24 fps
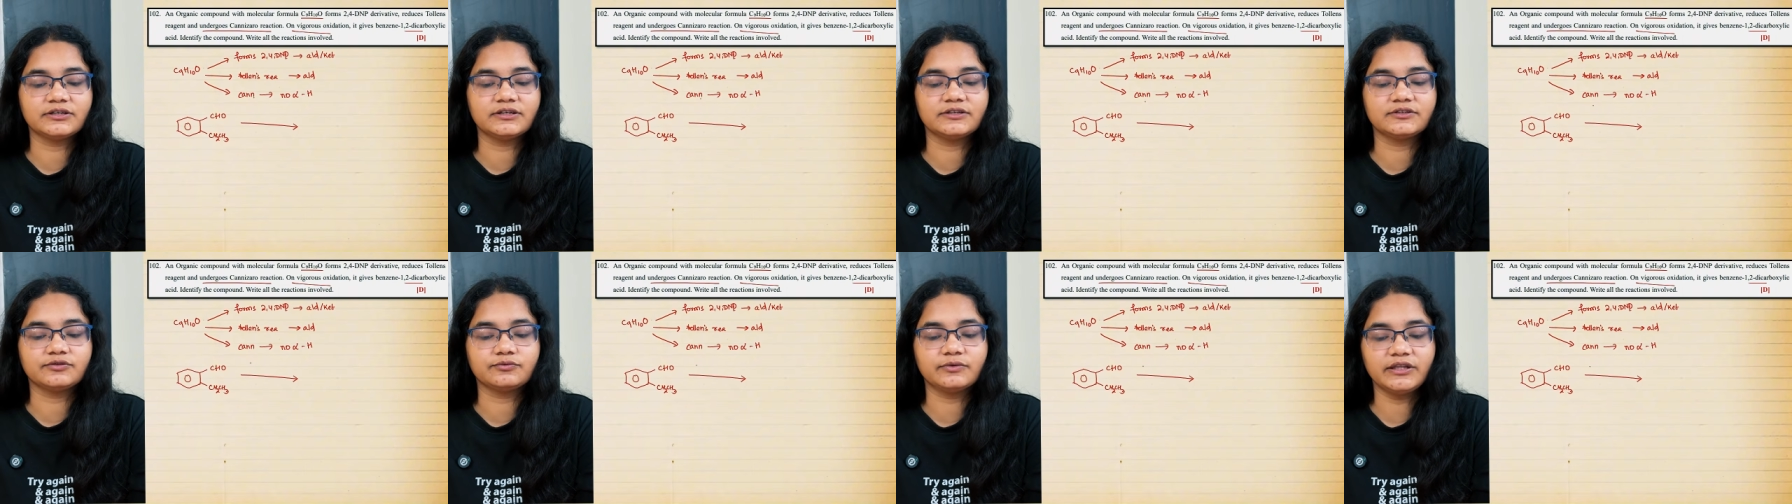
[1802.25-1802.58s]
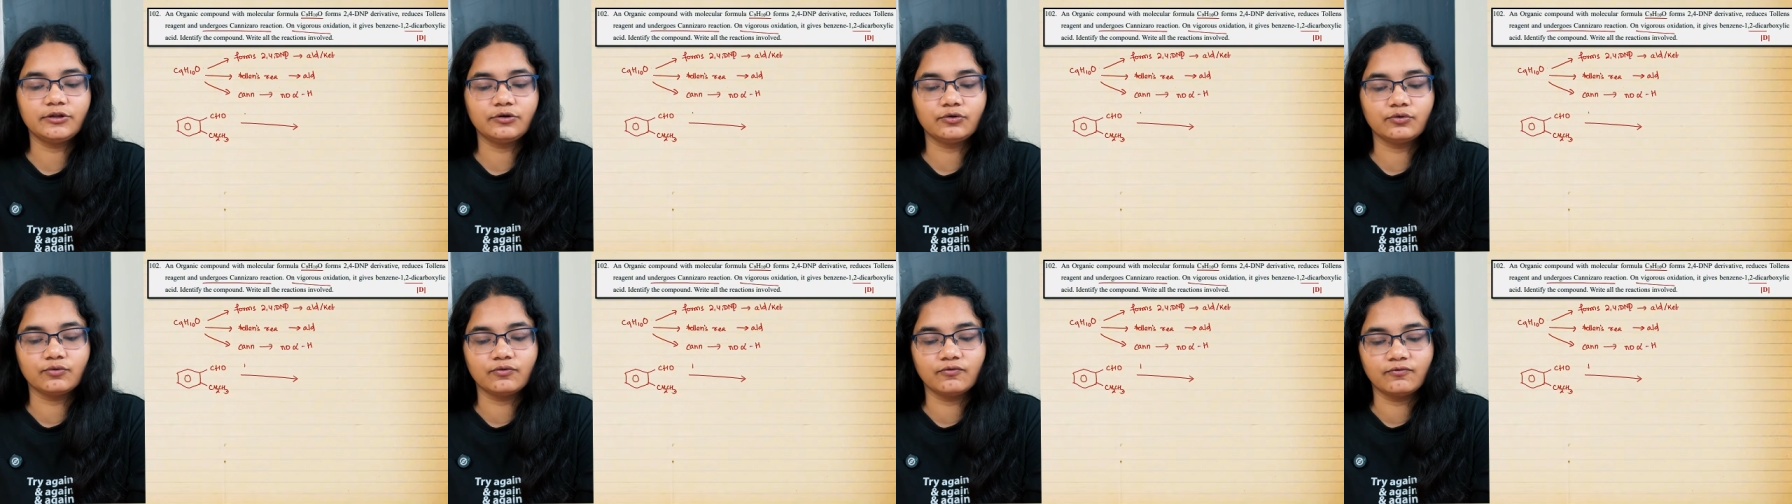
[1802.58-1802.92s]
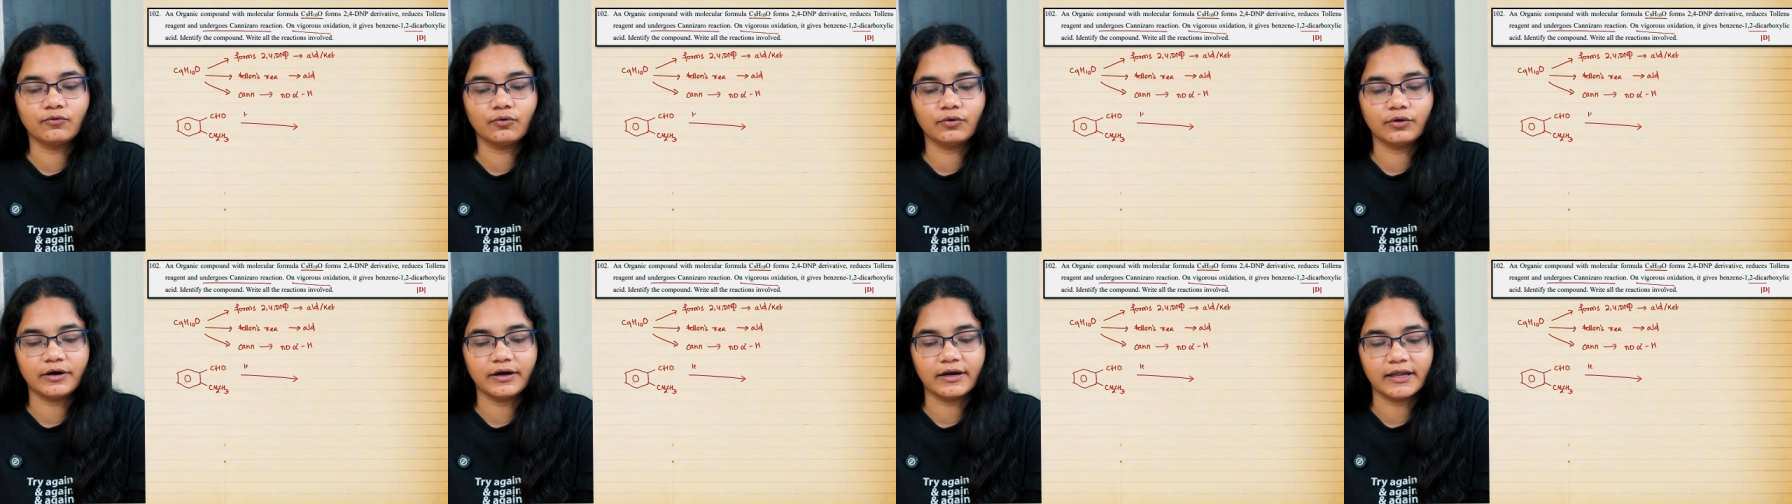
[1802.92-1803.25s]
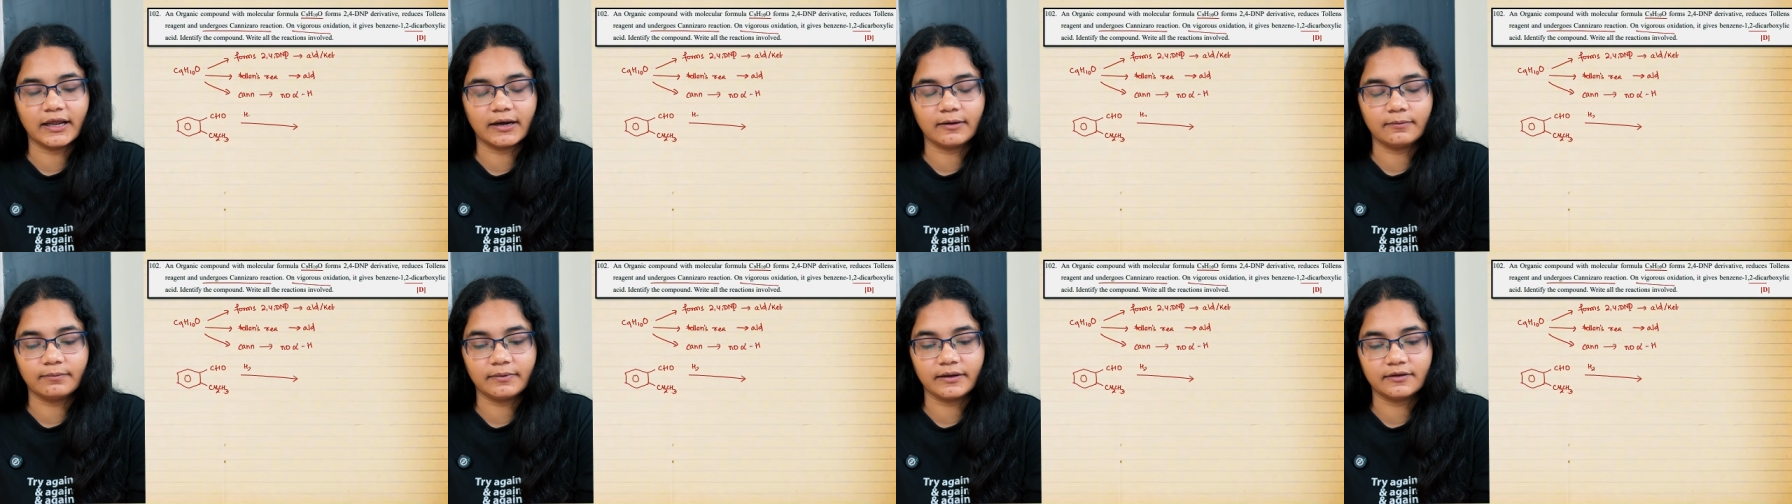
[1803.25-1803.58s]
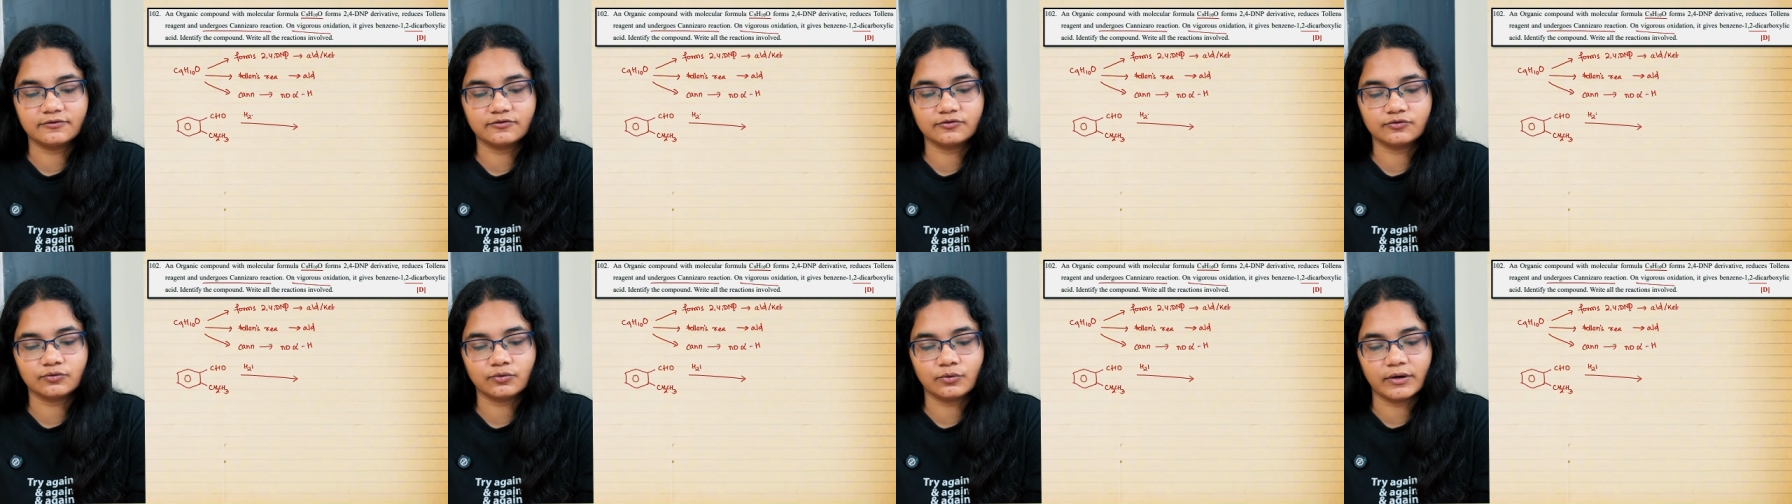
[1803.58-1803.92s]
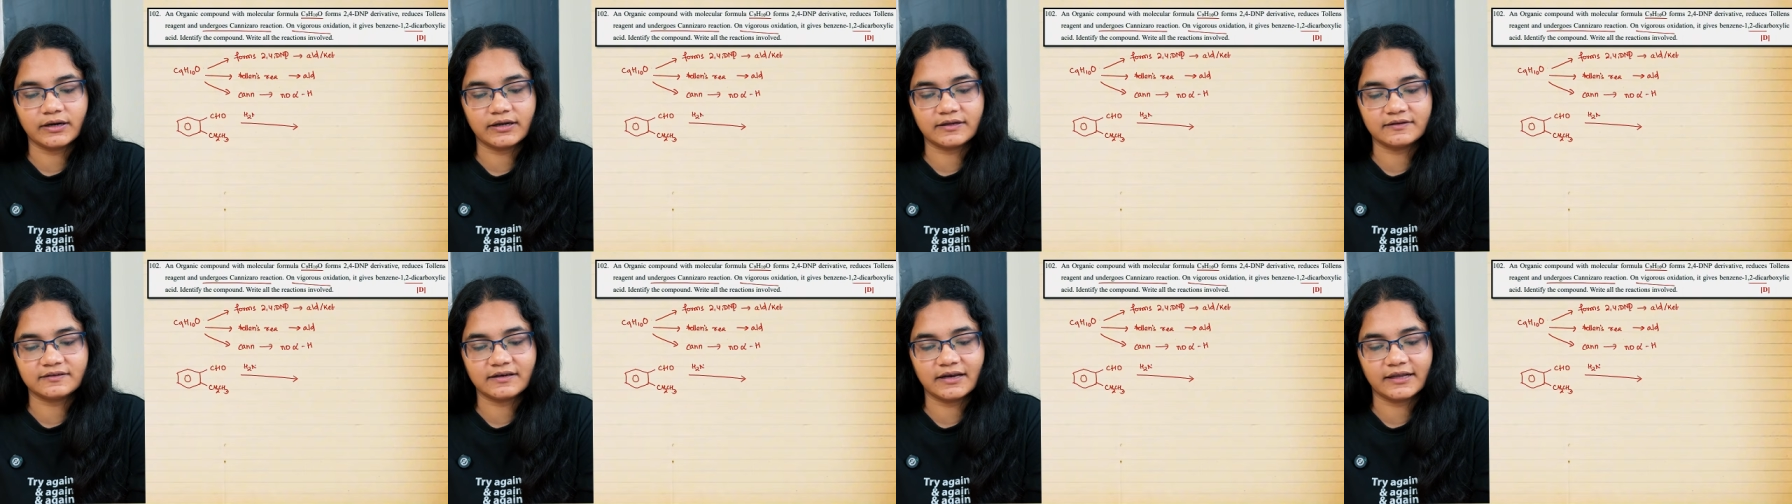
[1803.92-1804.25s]
is with 2,4-DNP. So it
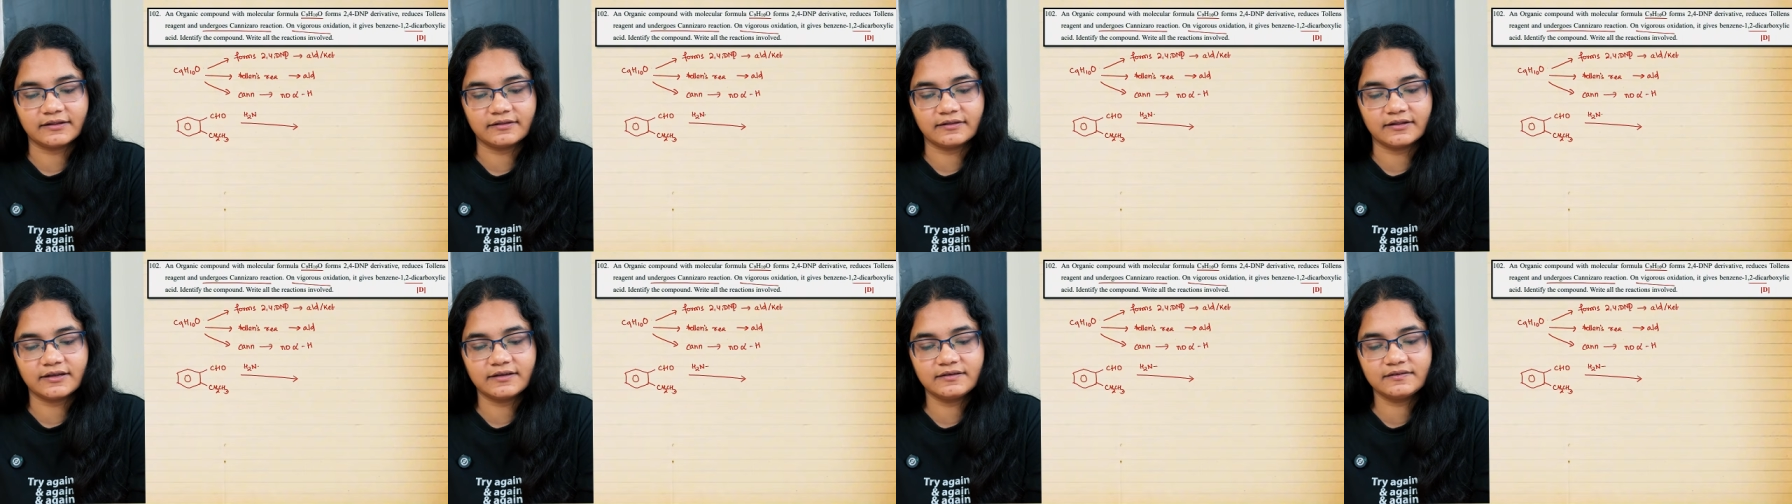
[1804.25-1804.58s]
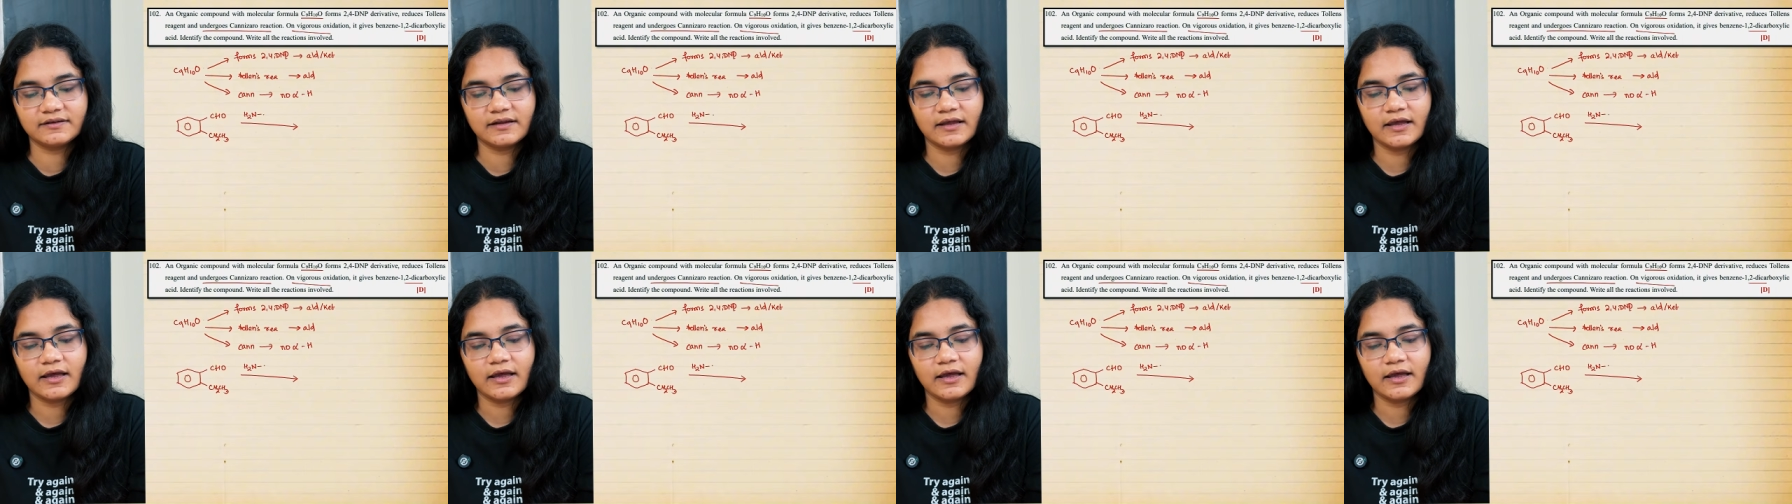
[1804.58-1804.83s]
is like this.